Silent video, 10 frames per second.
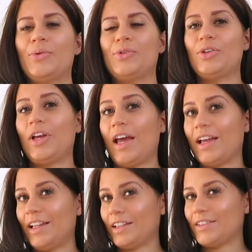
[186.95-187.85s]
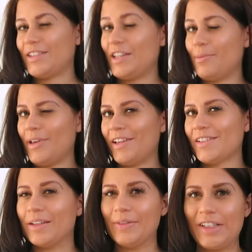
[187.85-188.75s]
also getting a little sneaky peek of
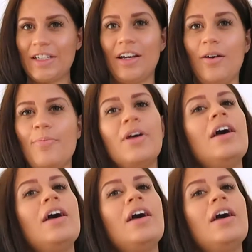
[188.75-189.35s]
something to come.